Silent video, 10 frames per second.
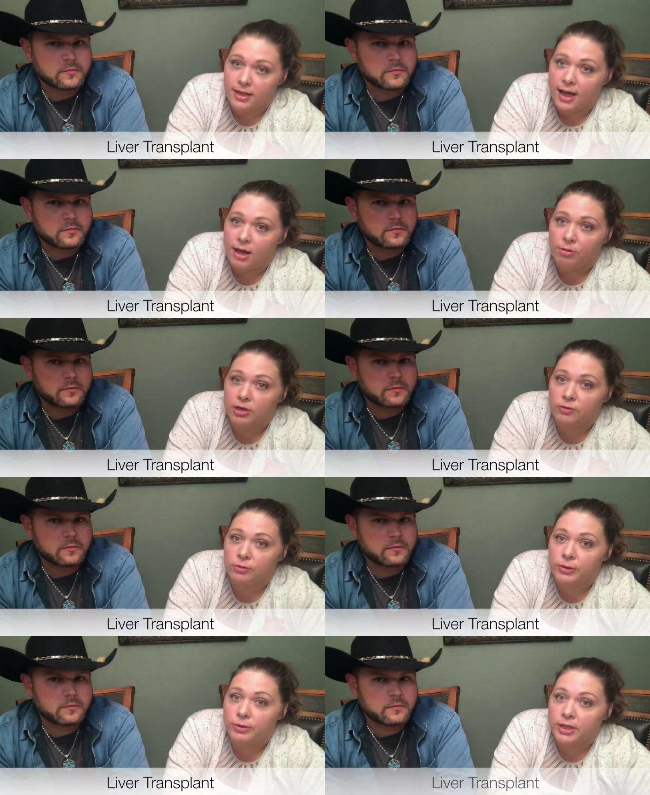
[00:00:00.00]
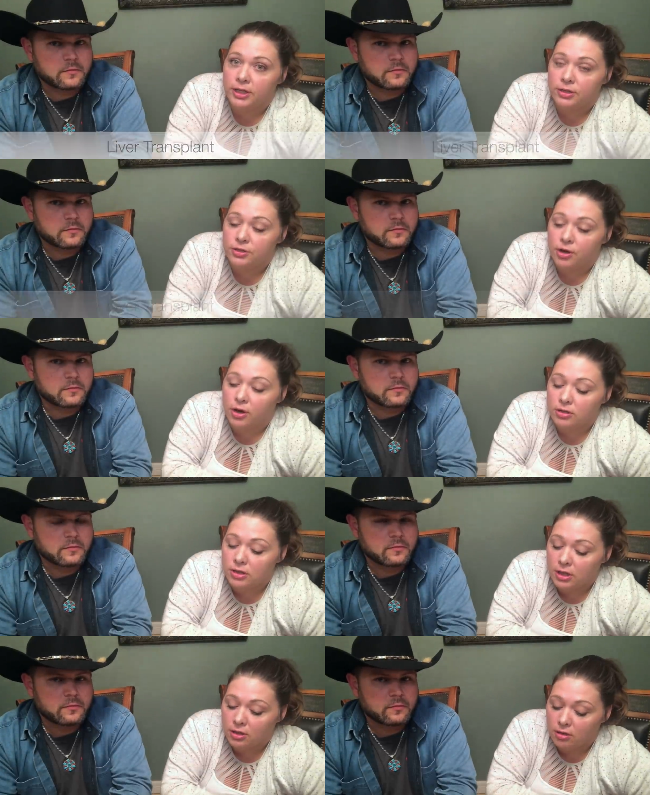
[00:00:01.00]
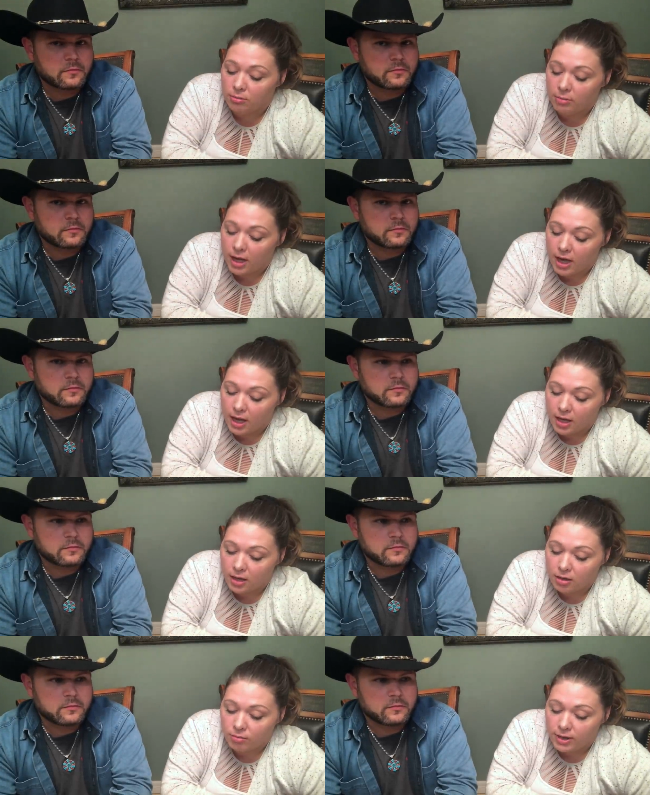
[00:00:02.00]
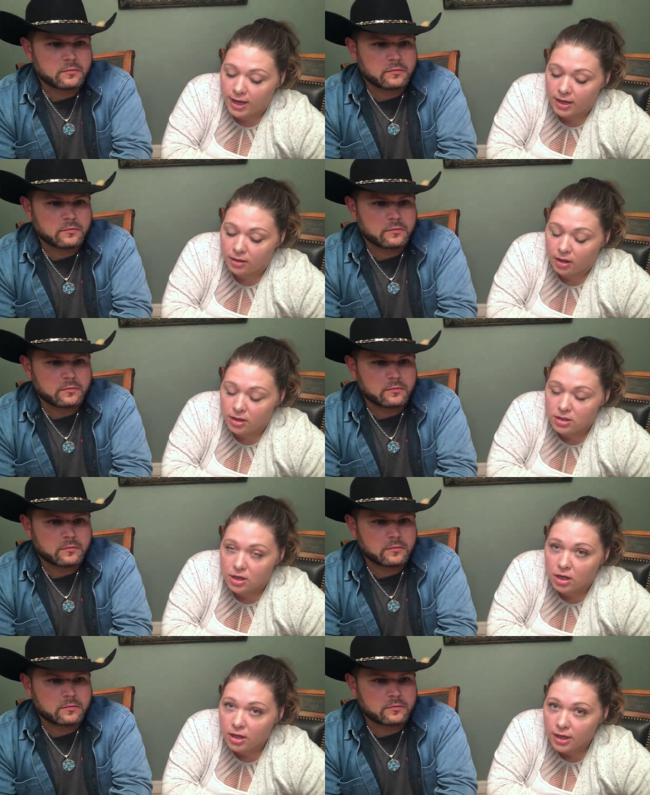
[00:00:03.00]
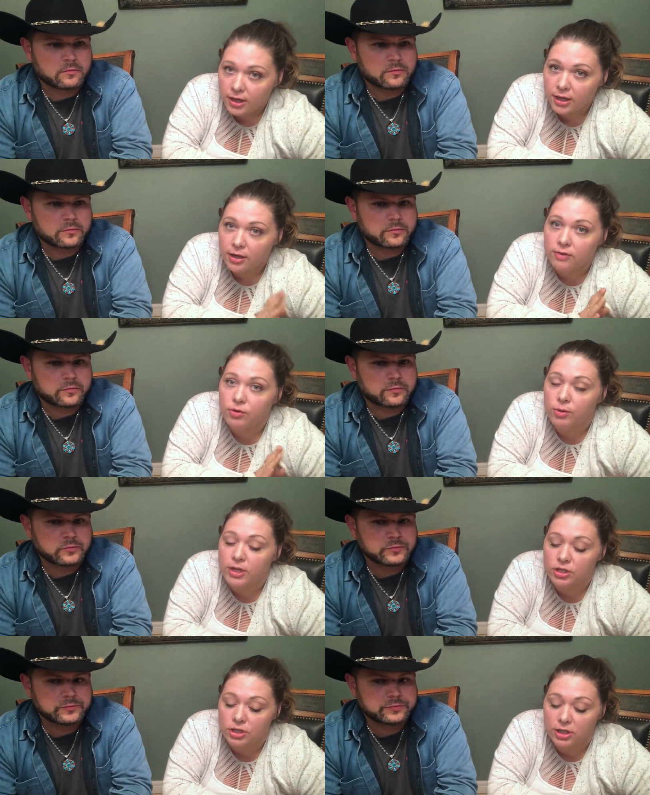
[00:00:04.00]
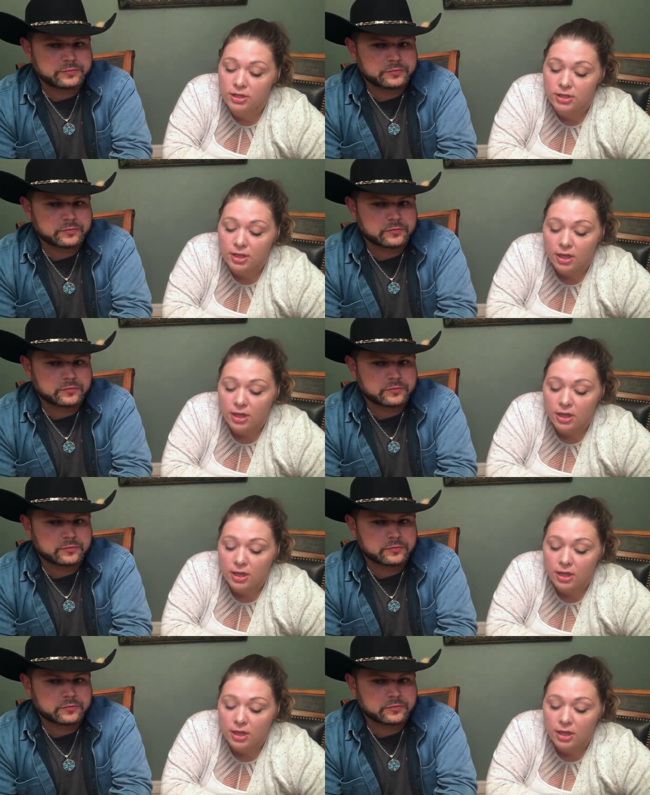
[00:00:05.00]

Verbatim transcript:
Speaker 1: that whenever we went in to talk to him, and we had a ton of questions.